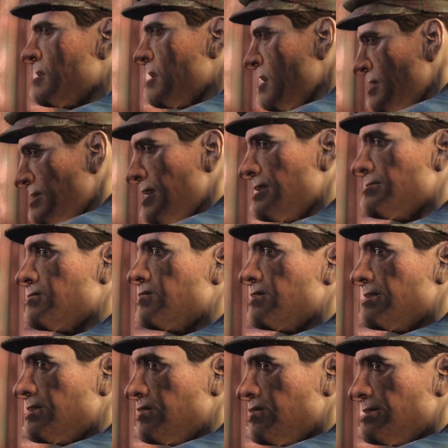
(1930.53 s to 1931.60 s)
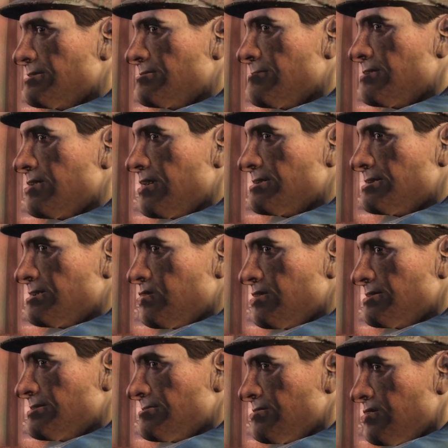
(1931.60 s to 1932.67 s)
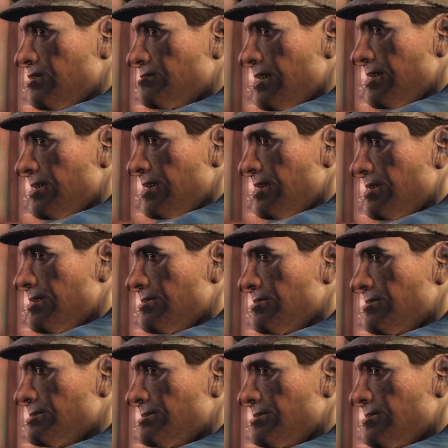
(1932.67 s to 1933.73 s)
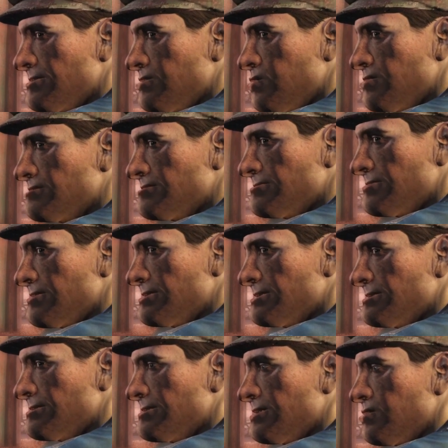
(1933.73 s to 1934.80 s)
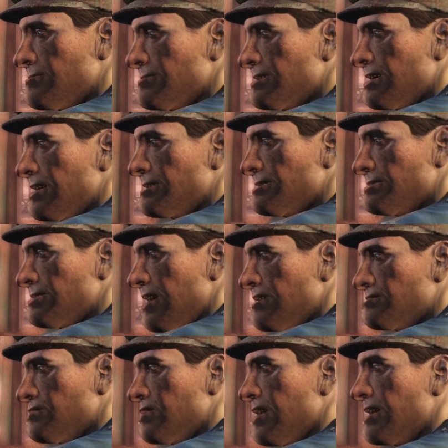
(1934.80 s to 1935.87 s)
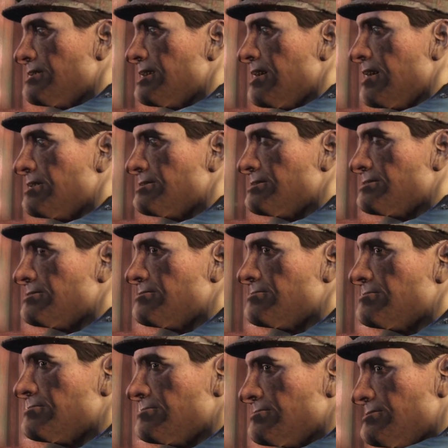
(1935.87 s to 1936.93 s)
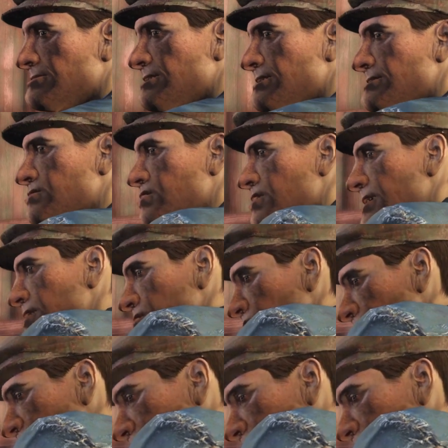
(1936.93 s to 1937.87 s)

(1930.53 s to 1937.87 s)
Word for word: All I do here is help crusty old caravan hands. No offense. Go blind. No offense. Well, I am offended. I'm not a crusty old